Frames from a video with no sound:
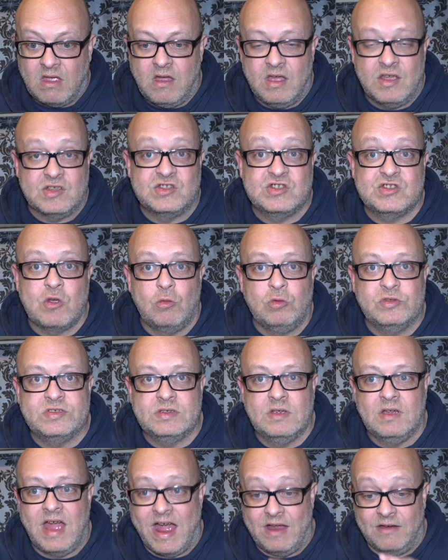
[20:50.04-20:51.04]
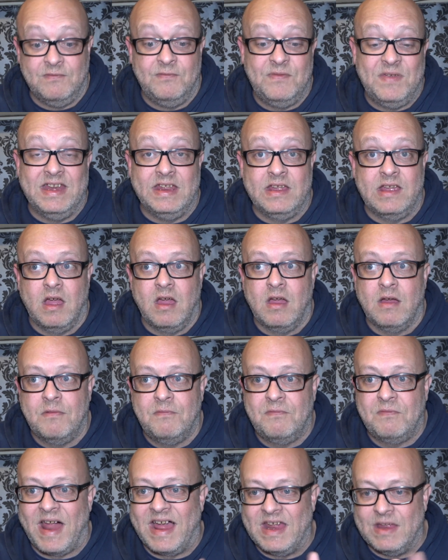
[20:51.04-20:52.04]
a salt and vinegar
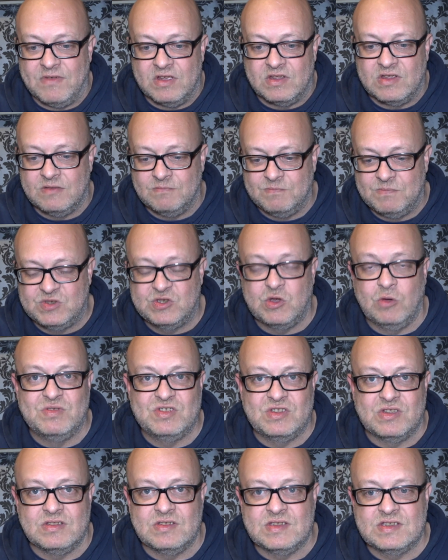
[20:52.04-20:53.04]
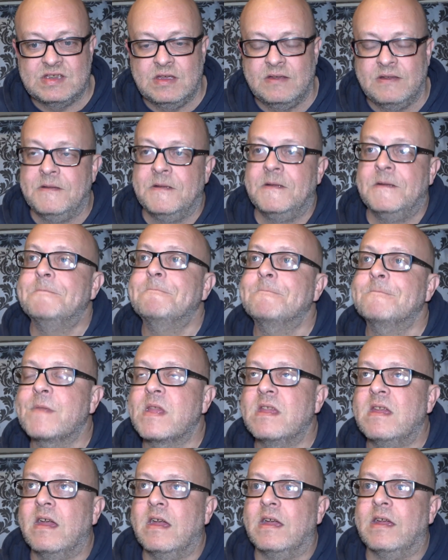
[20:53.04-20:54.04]
flavoured substance,
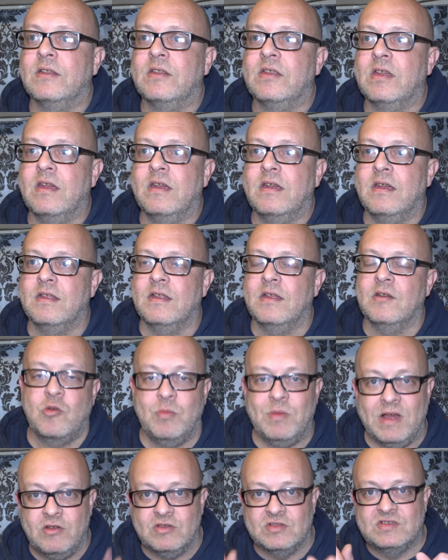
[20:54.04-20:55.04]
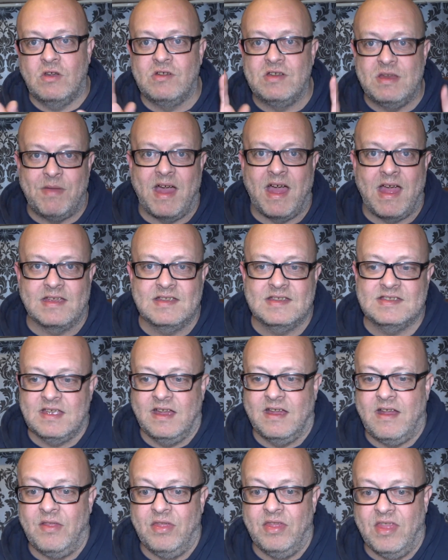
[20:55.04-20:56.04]
and uh, they come in little tiny bags
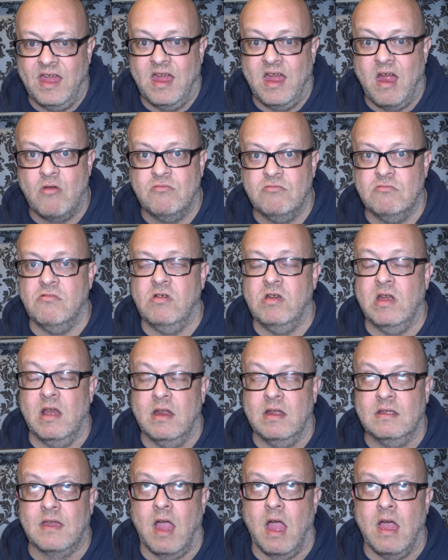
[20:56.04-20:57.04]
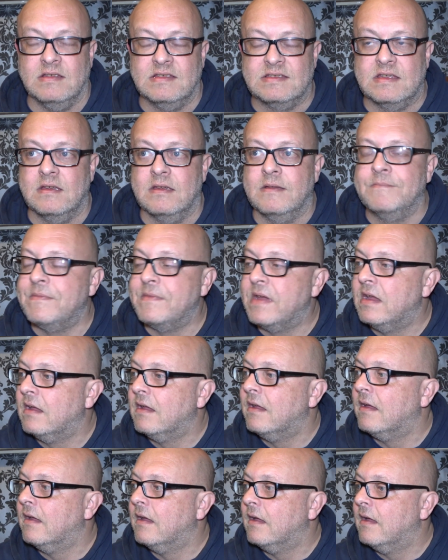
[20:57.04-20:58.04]
and they're really tasty.
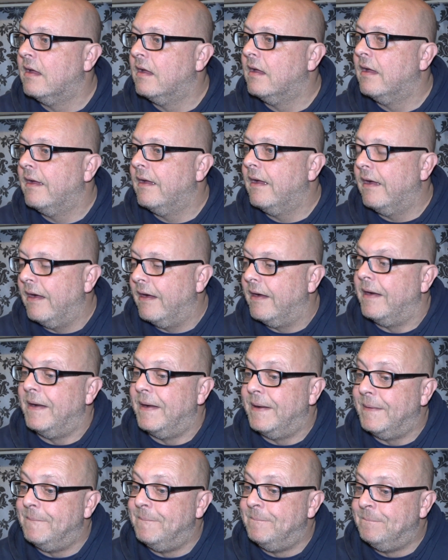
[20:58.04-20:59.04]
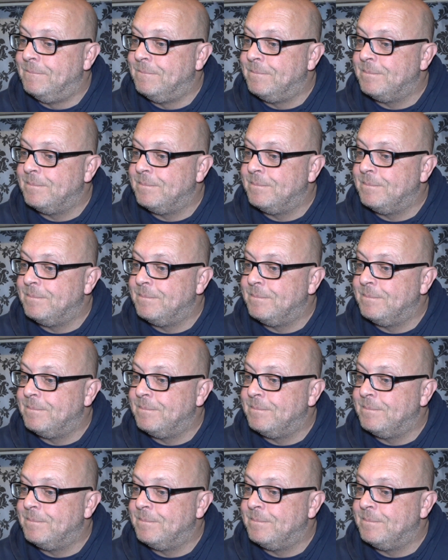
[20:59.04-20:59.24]
Um,